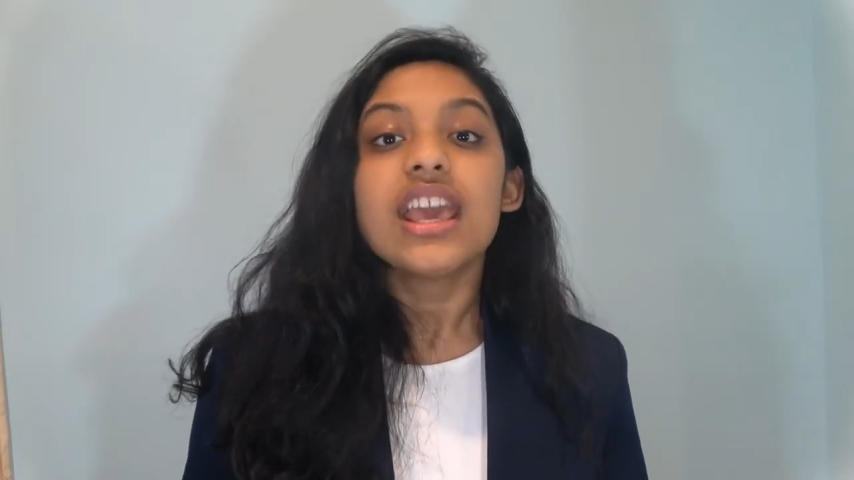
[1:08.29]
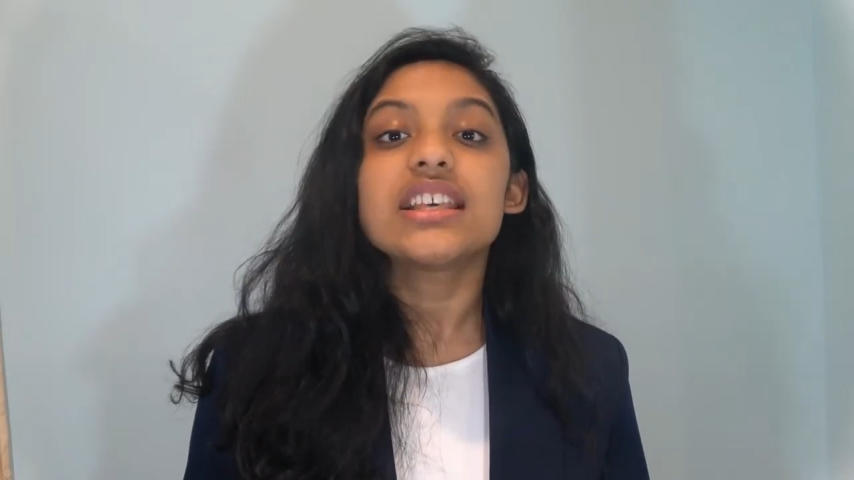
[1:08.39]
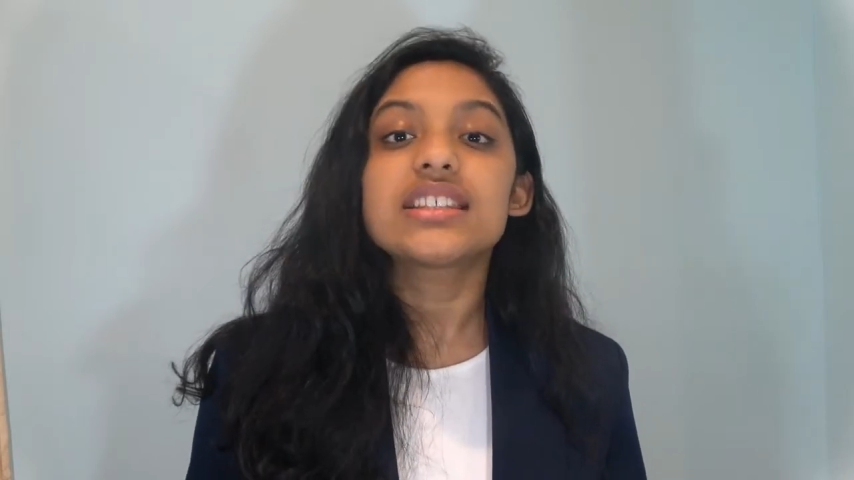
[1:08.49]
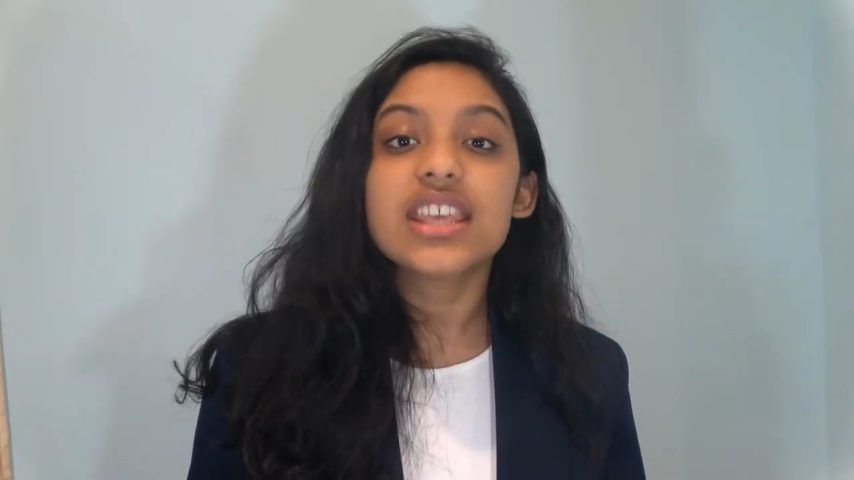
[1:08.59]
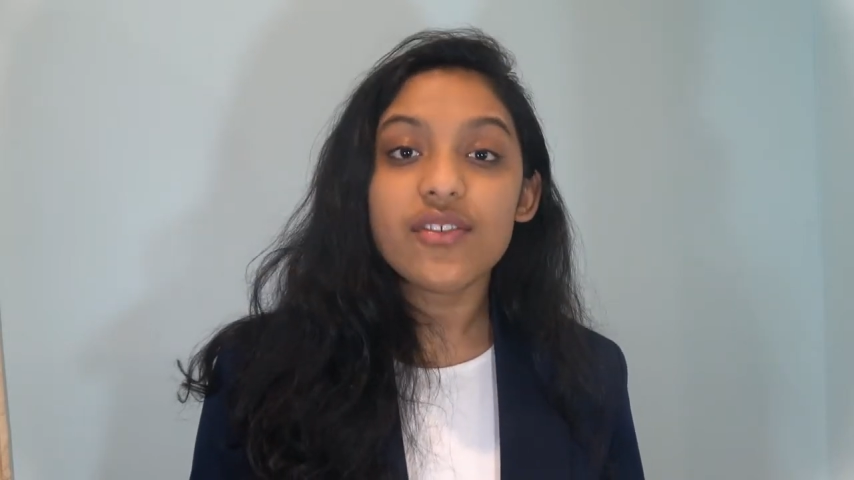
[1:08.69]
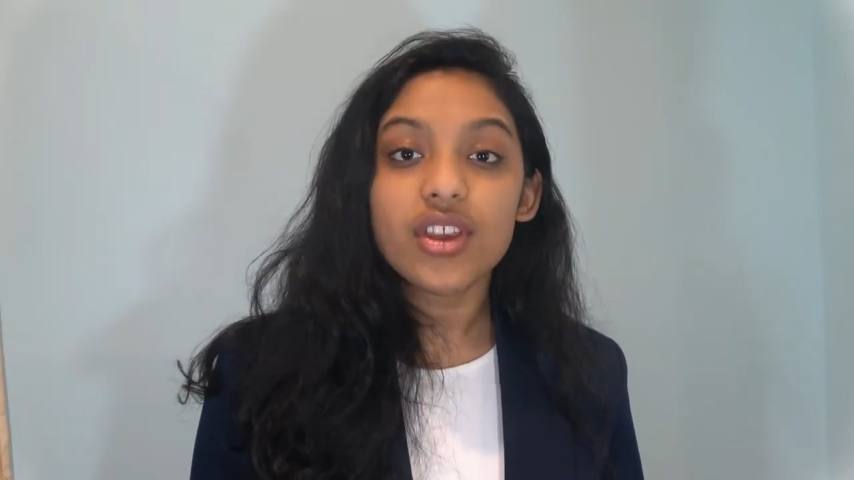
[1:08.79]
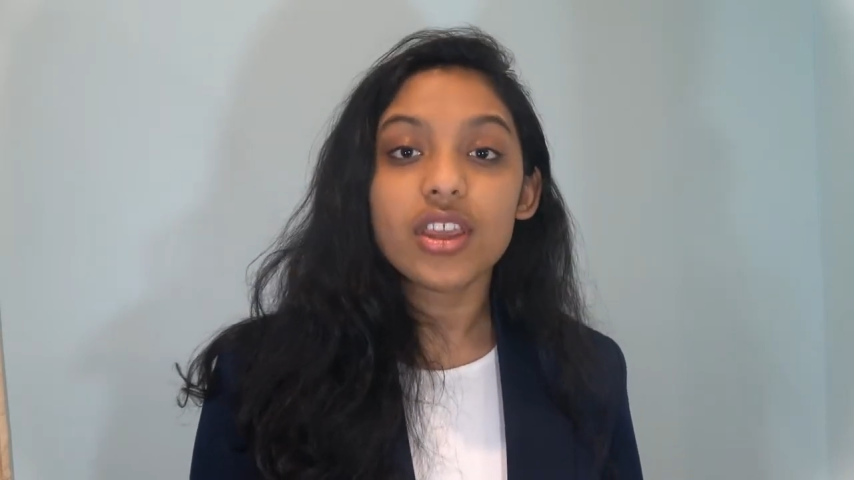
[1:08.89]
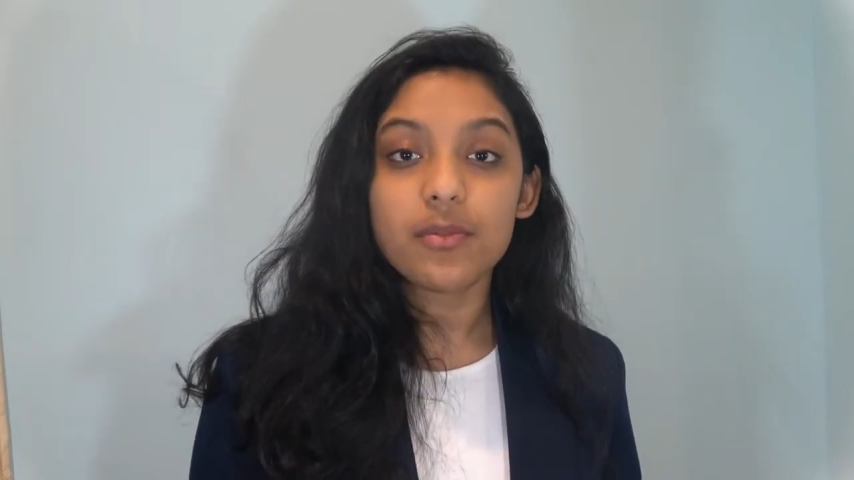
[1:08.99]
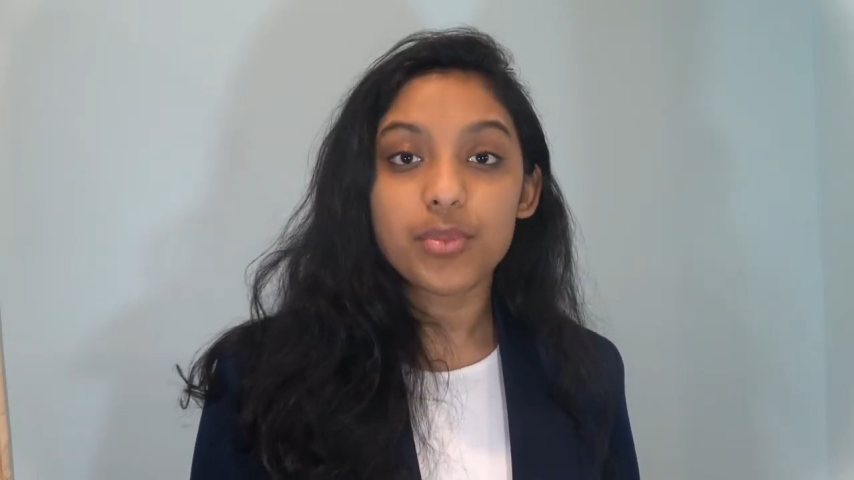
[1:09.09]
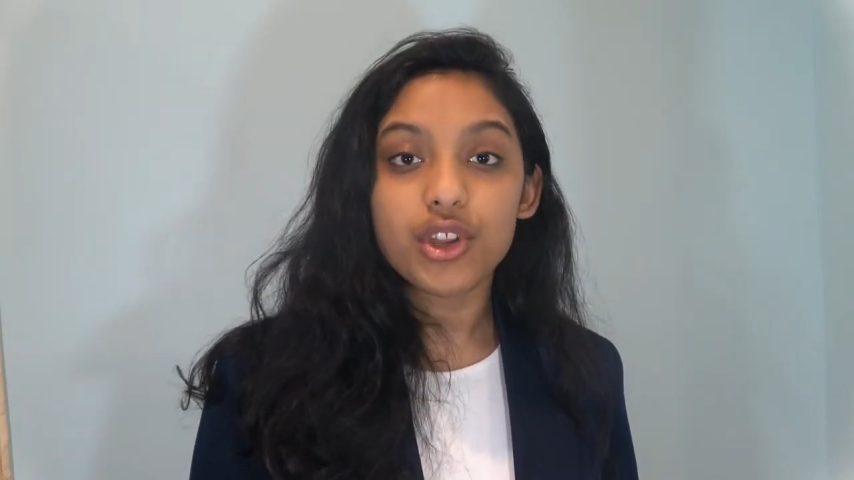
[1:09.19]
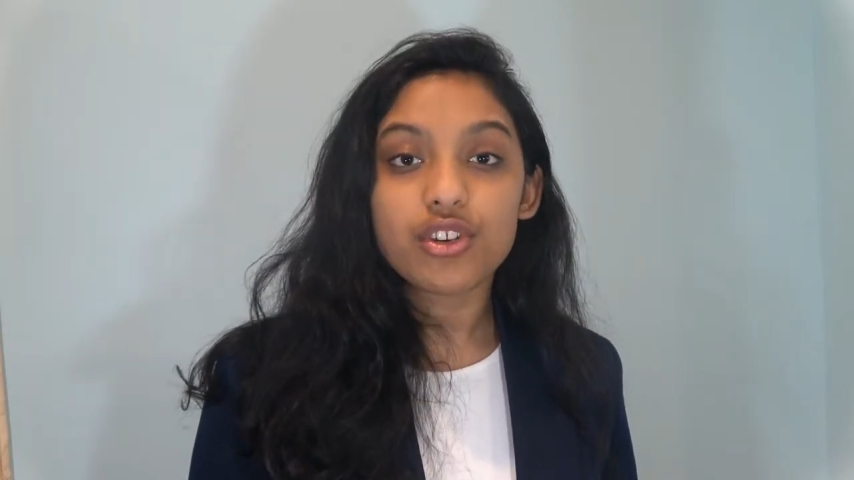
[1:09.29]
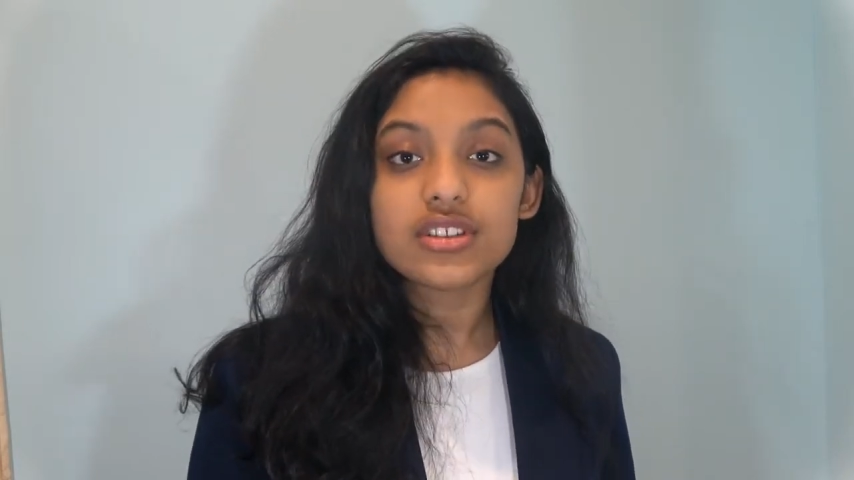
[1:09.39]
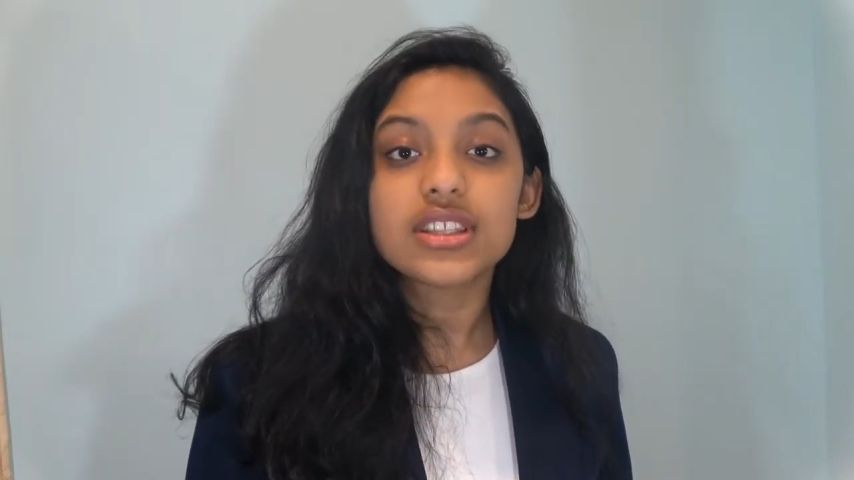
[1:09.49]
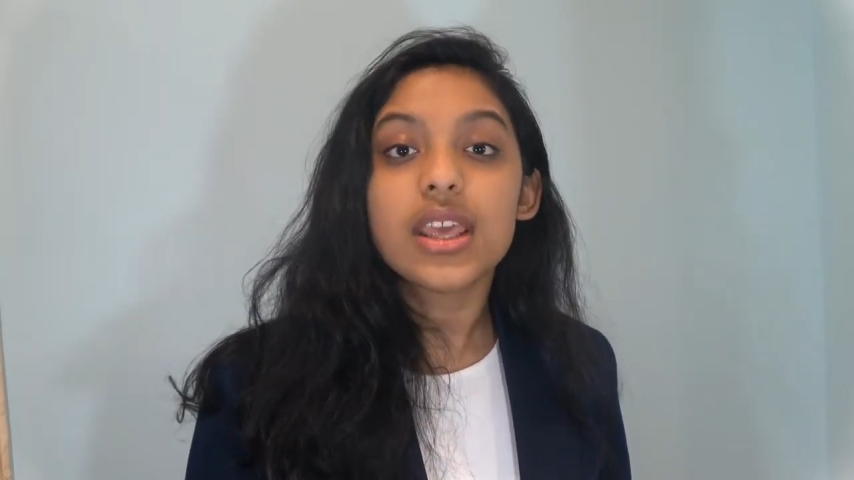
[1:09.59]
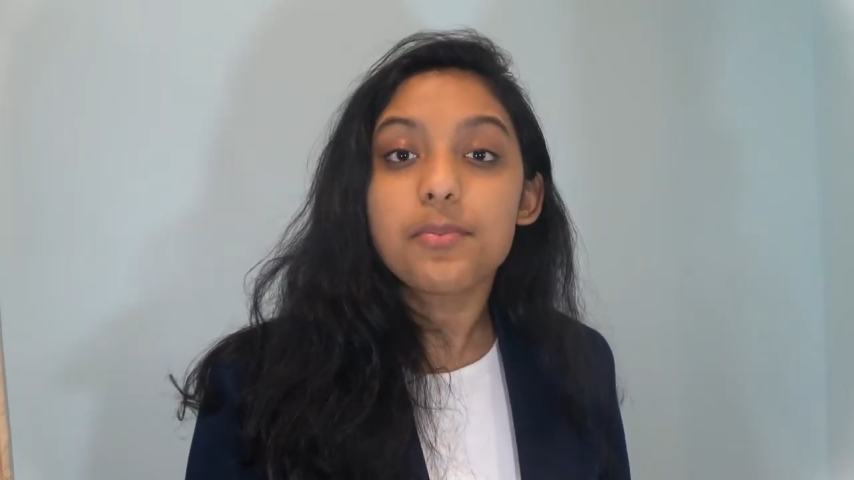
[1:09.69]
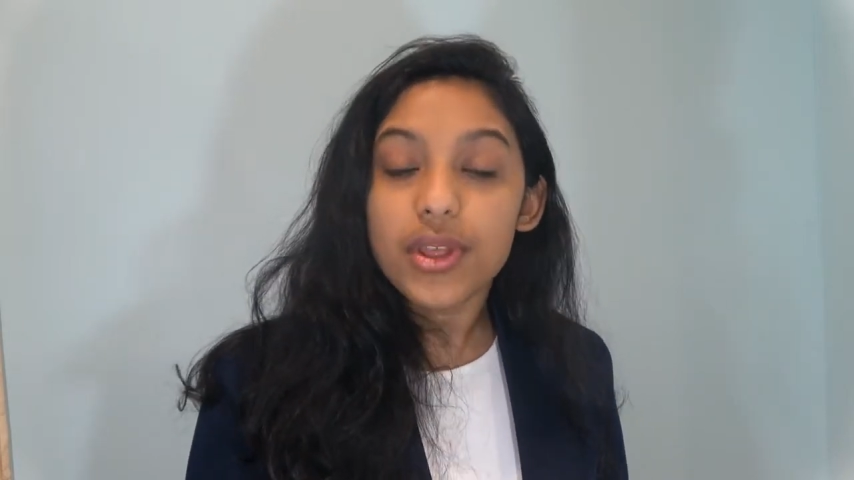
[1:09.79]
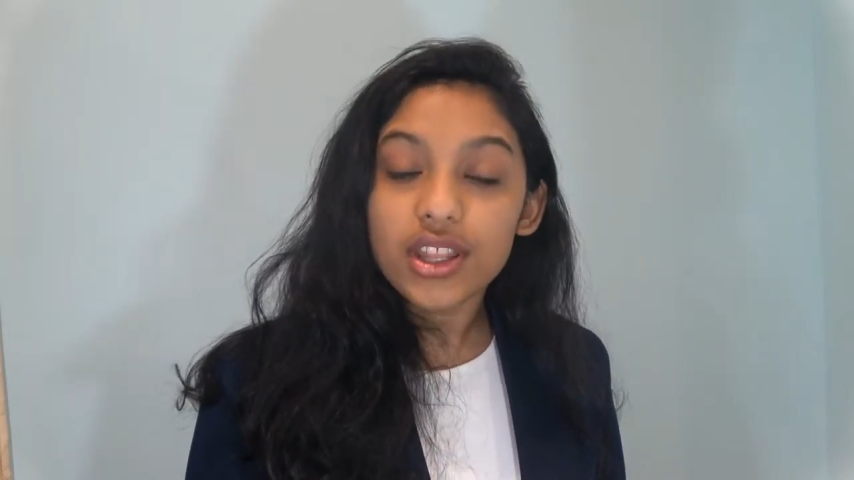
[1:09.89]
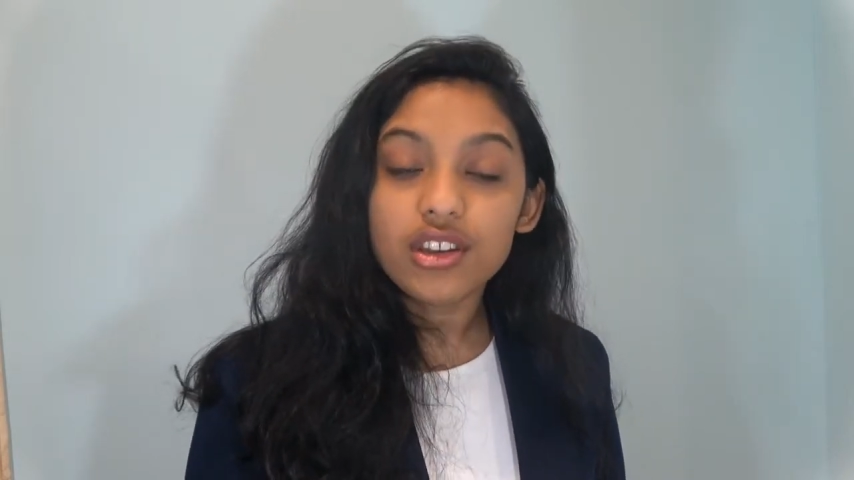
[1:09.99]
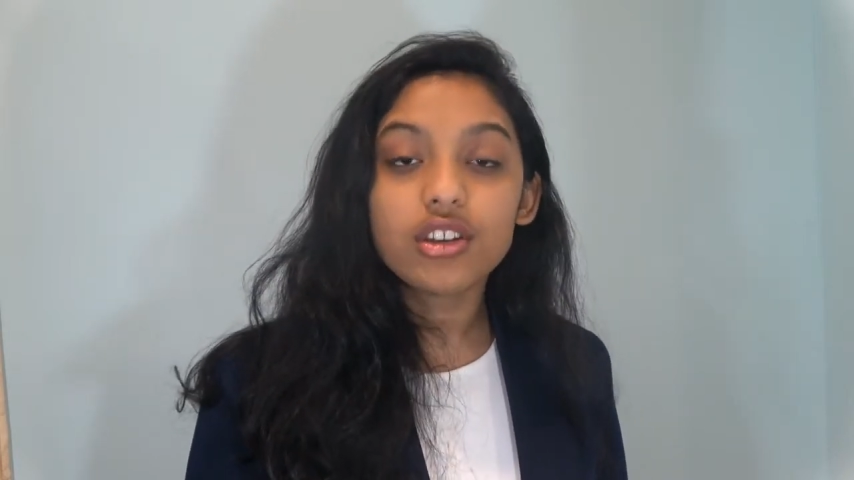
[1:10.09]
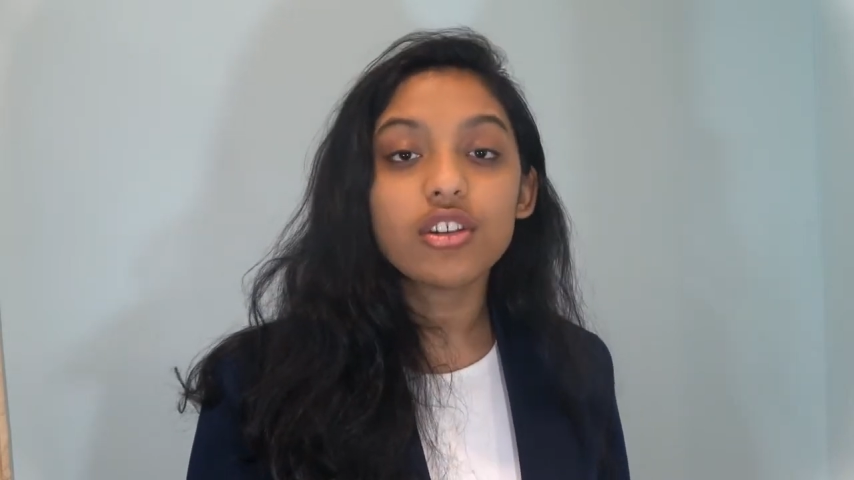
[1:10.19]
is giving computers the ability